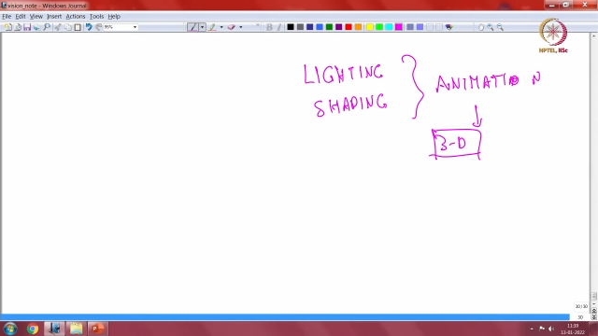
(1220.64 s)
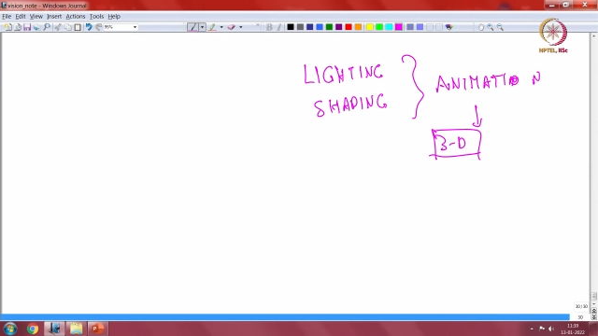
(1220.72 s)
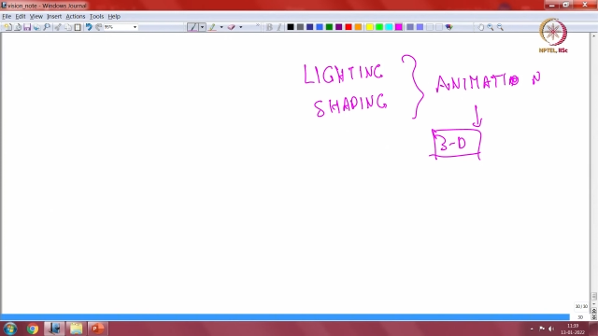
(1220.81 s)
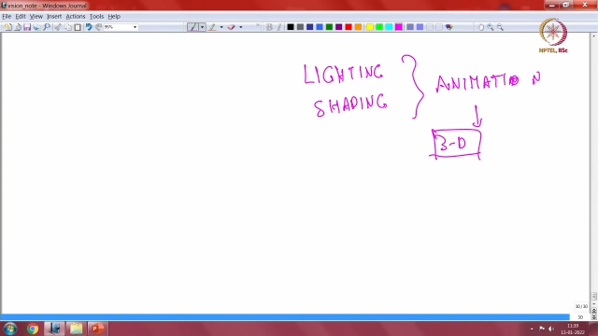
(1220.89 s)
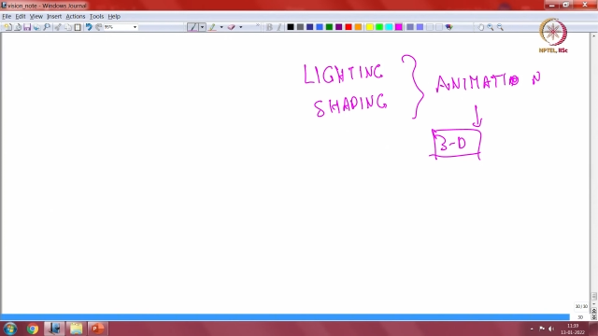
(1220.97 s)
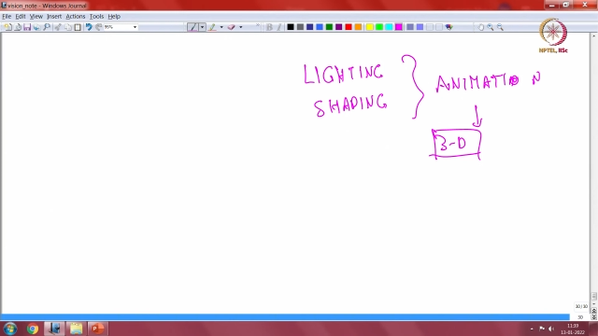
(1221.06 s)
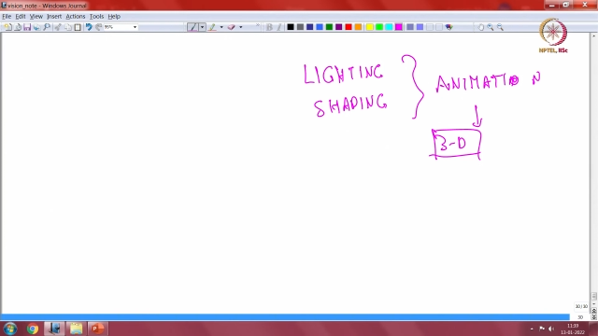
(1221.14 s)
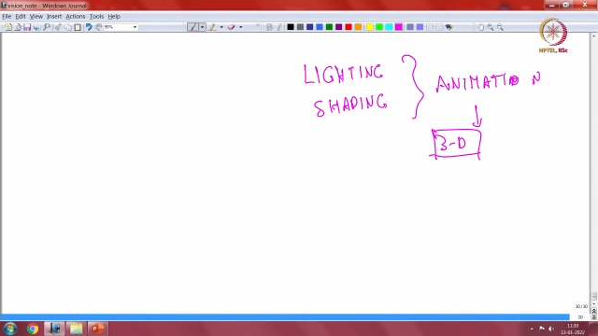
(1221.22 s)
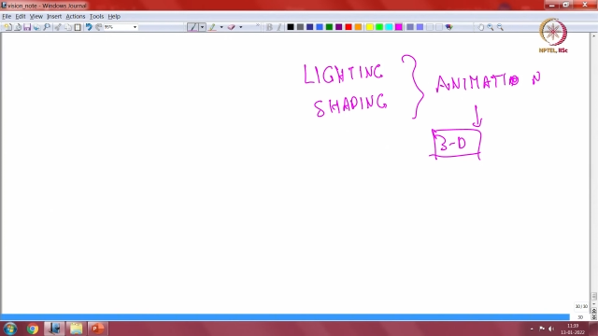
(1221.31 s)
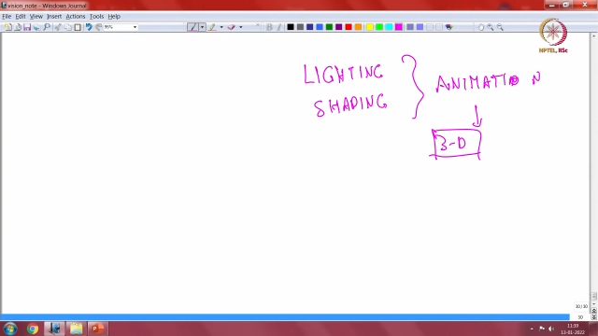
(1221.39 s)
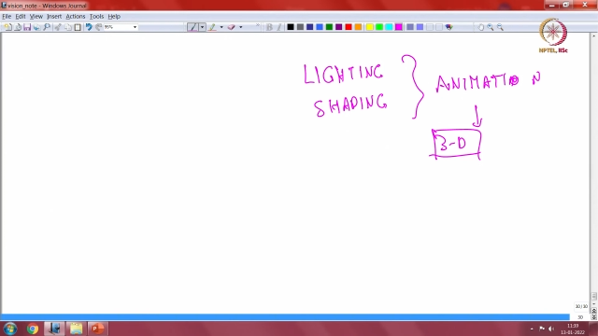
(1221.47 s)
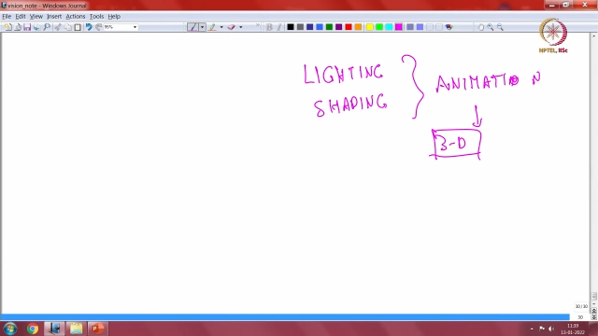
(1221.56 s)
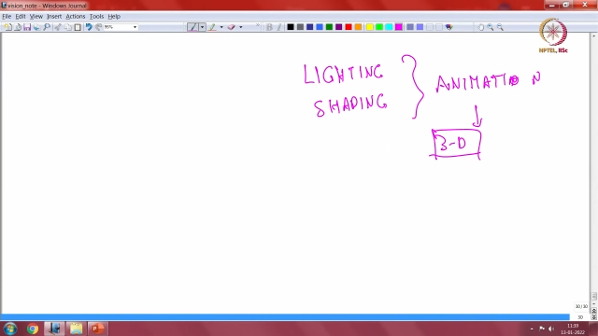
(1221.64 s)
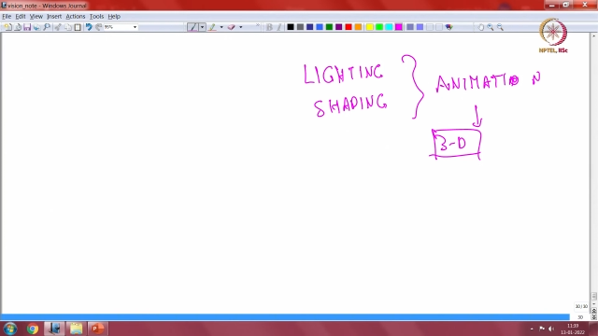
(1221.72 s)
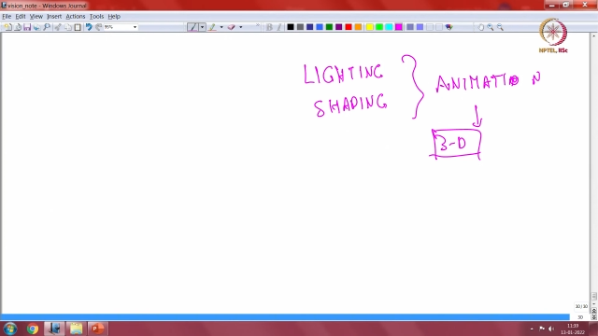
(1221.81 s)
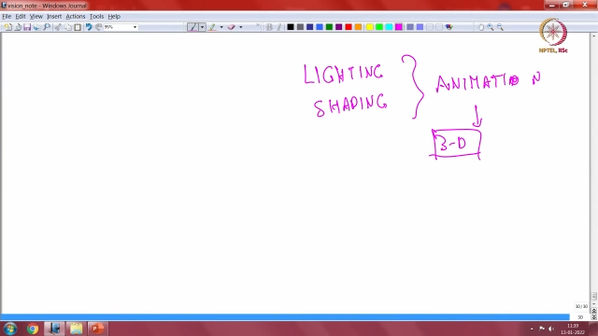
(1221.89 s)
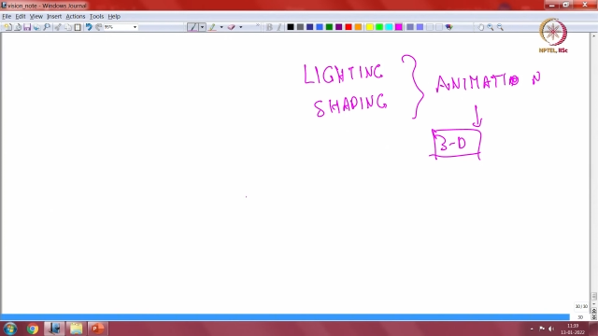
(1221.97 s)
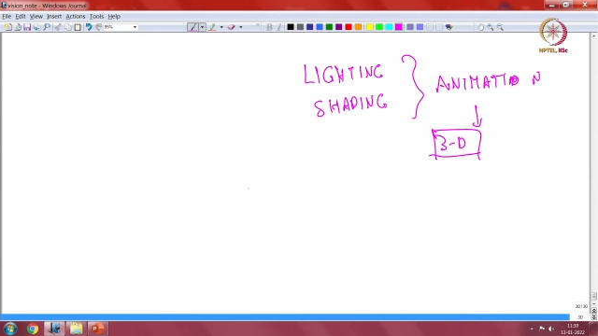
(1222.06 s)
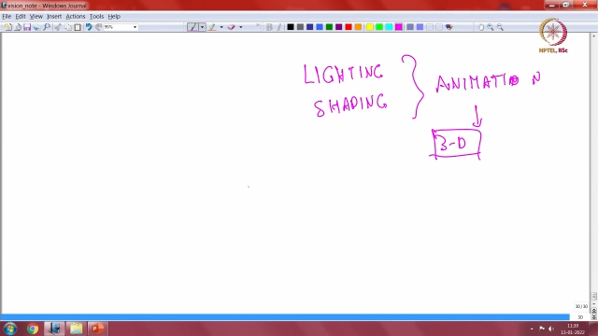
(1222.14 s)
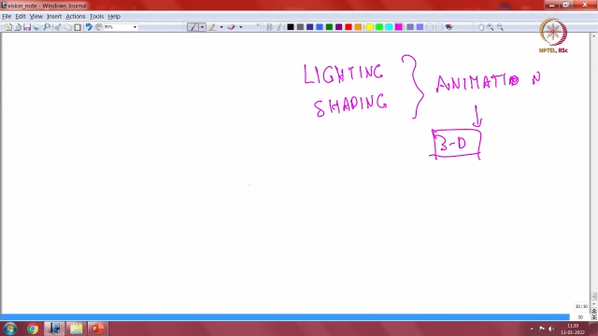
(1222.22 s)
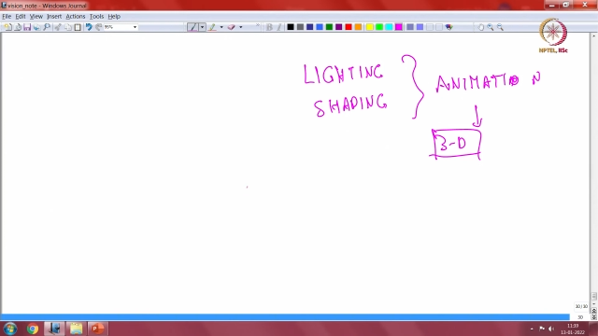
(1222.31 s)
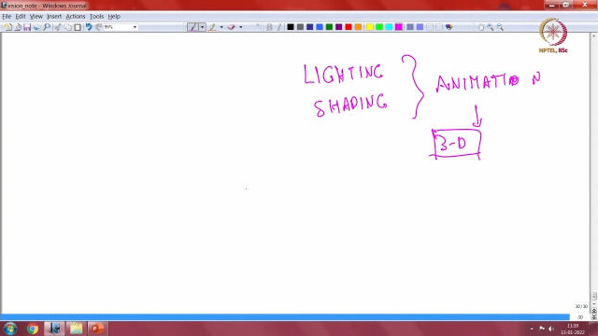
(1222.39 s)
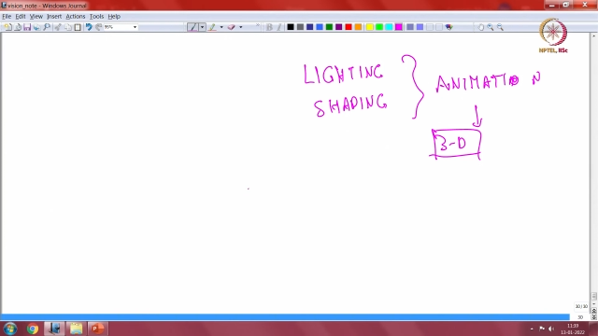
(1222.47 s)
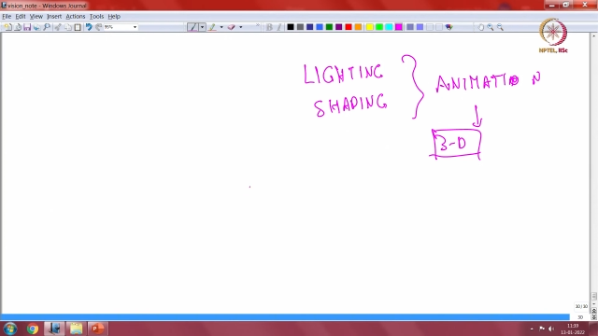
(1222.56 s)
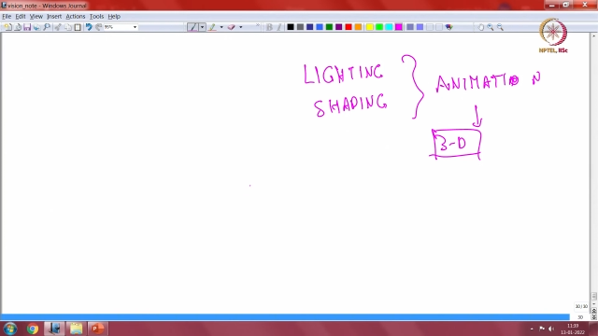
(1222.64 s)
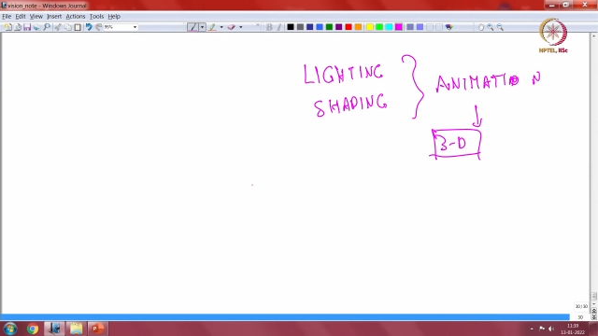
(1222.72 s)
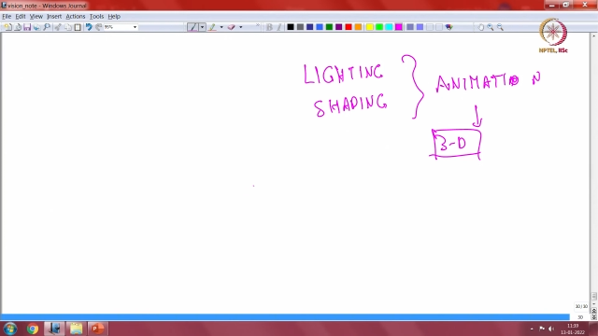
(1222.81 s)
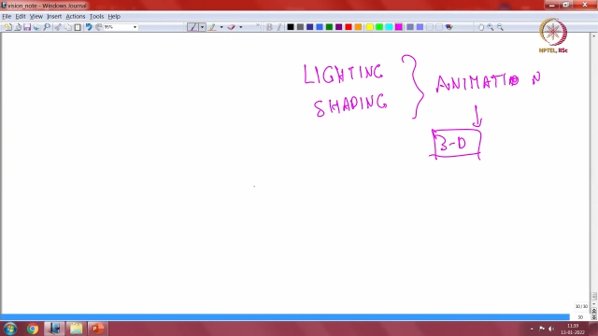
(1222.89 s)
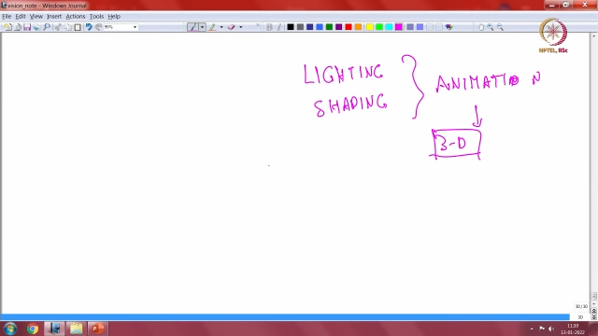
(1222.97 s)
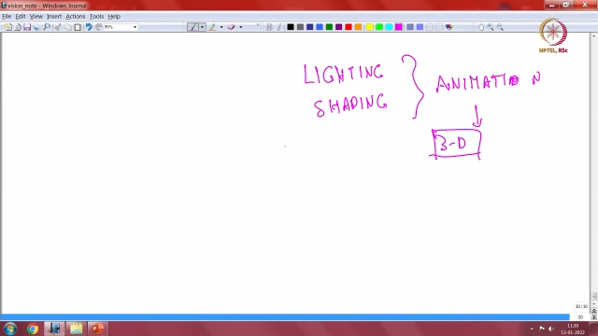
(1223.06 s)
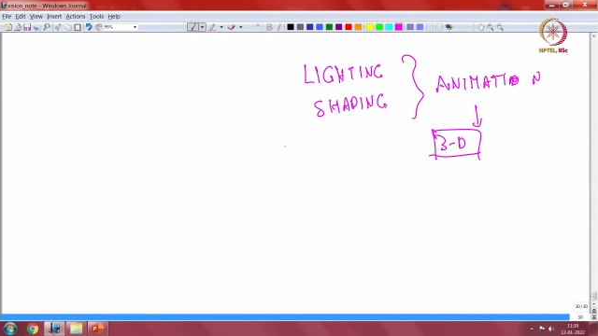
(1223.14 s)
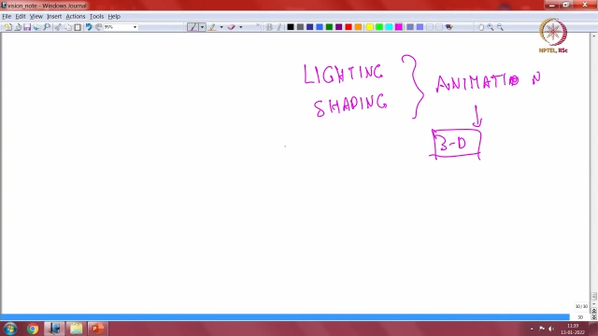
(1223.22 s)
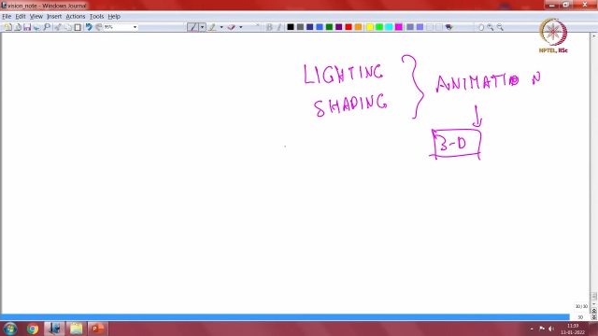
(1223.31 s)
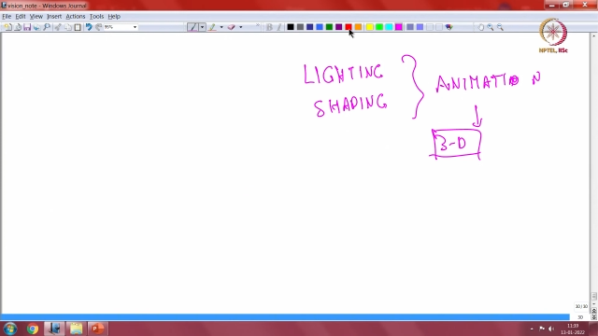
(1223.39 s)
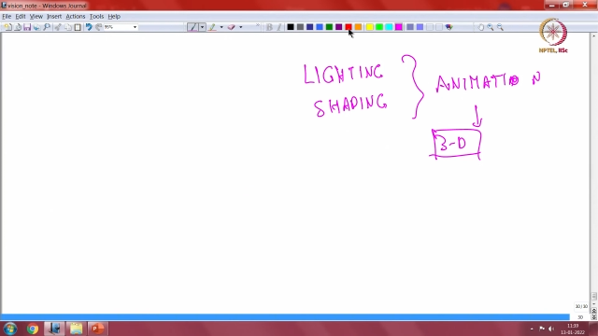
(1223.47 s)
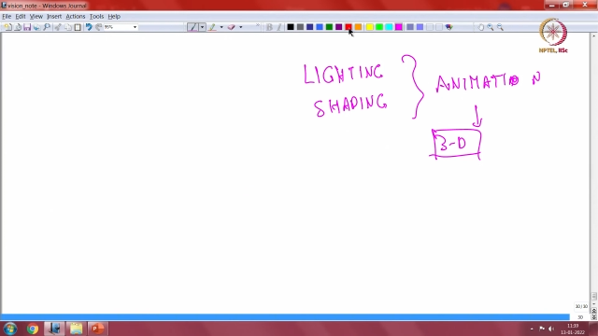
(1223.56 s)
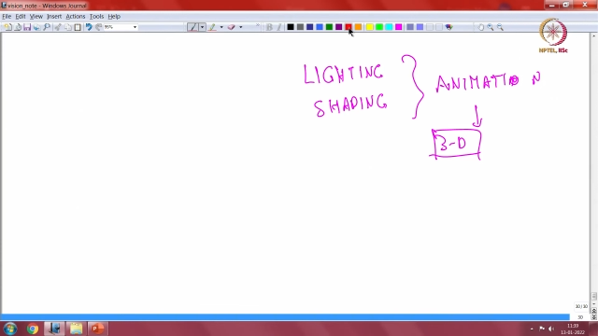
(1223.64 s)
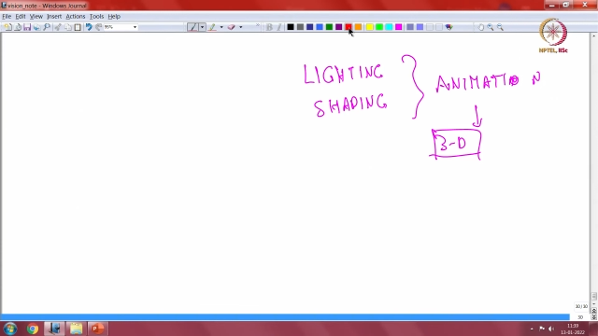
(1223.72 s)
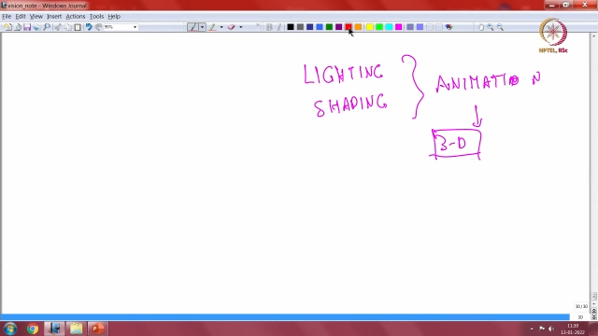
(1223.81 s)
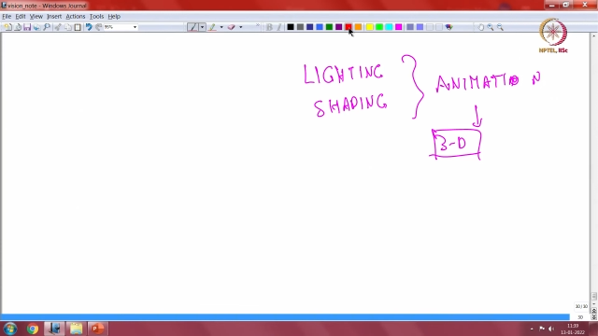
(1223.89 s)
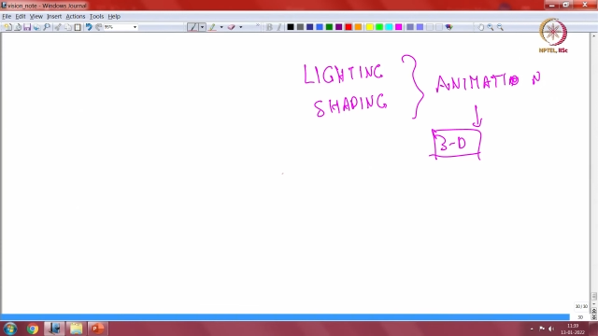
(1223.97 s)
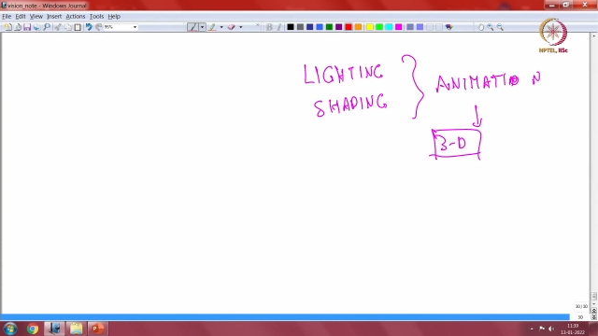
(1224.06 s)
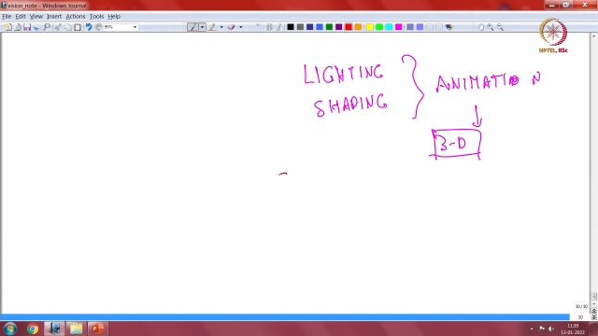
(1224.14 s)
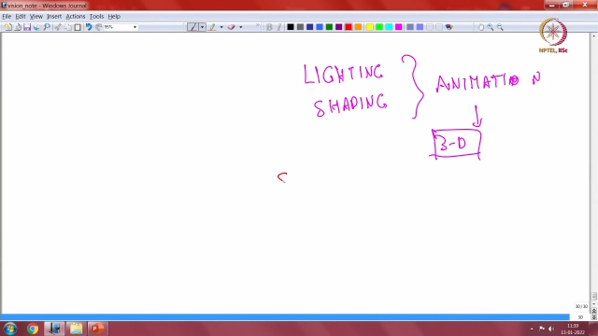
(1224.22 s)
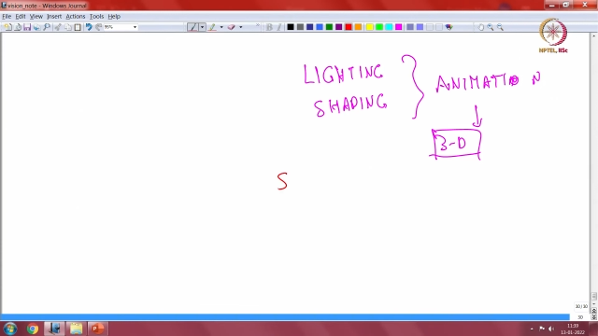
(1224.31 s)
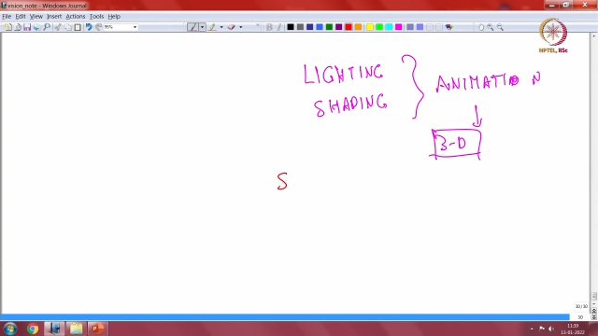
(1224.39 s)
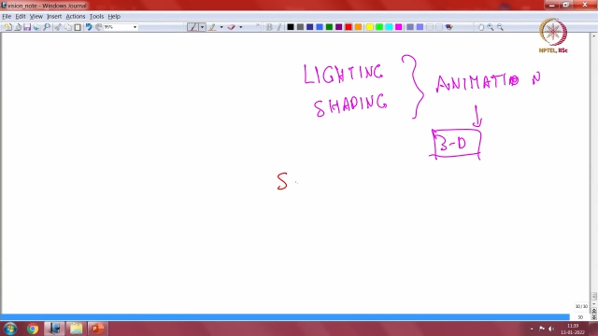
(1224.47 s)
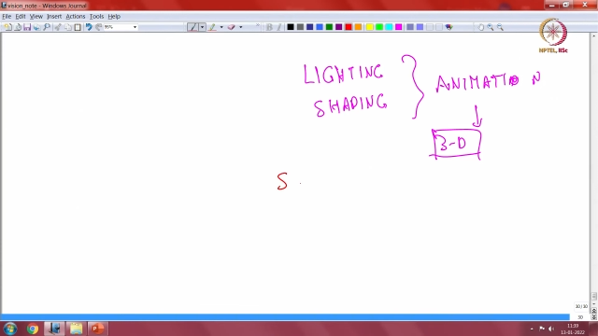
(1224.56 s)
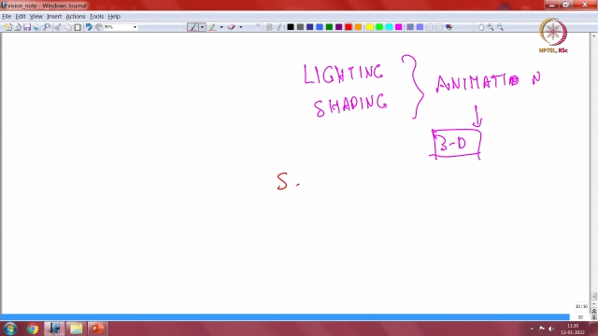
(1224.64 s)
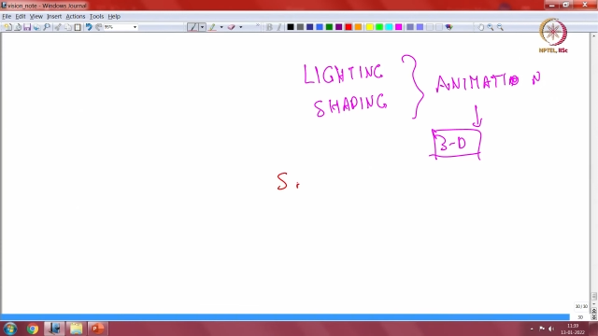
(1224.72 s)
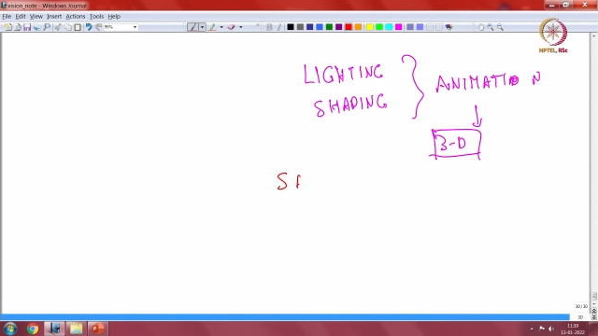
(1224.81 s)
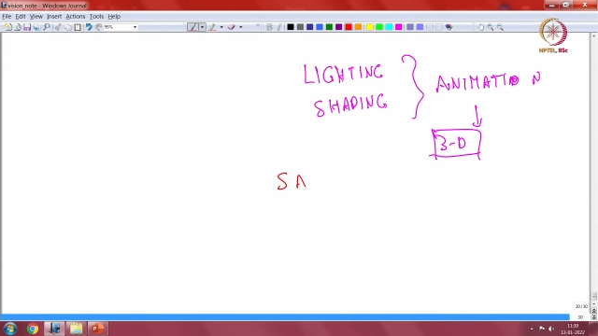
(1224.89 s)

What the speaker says: No face is visible, so there are no lips to read.